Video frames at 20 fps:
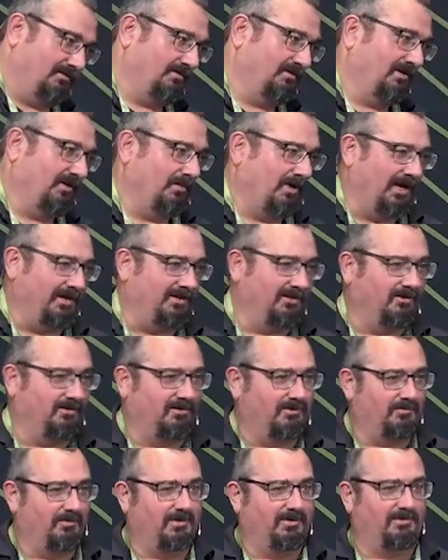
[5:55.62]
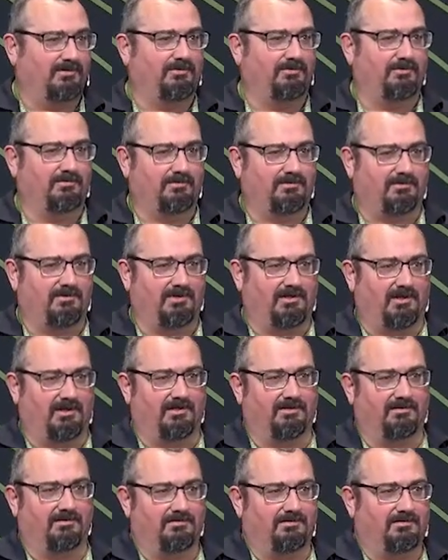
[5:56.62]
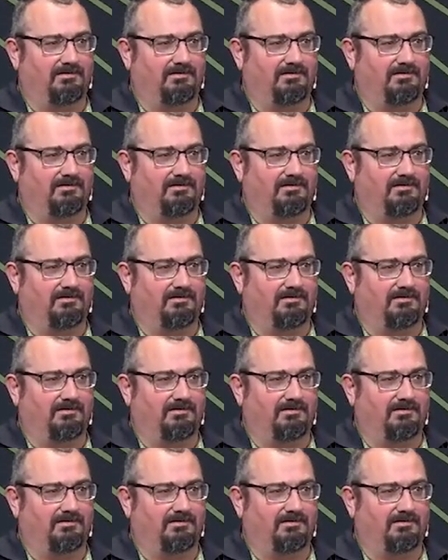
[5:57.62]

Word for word: Am I the only one who can't do